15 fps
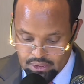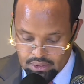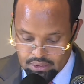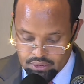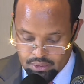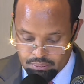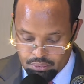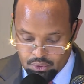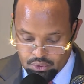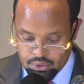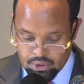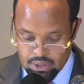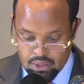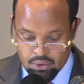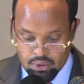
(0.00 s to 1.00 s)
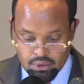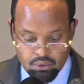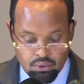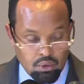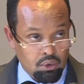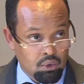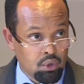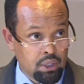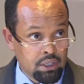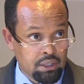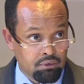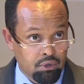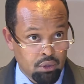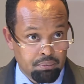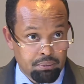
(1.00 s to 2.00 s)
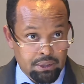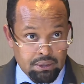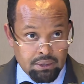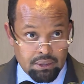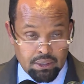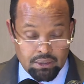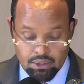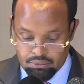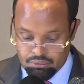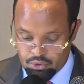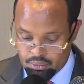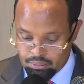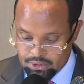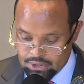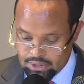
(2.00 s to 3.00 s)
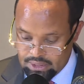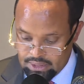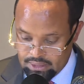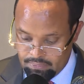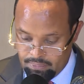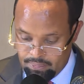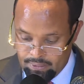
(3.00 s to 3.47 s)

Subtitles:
supporting our ongoing development and reform agenda,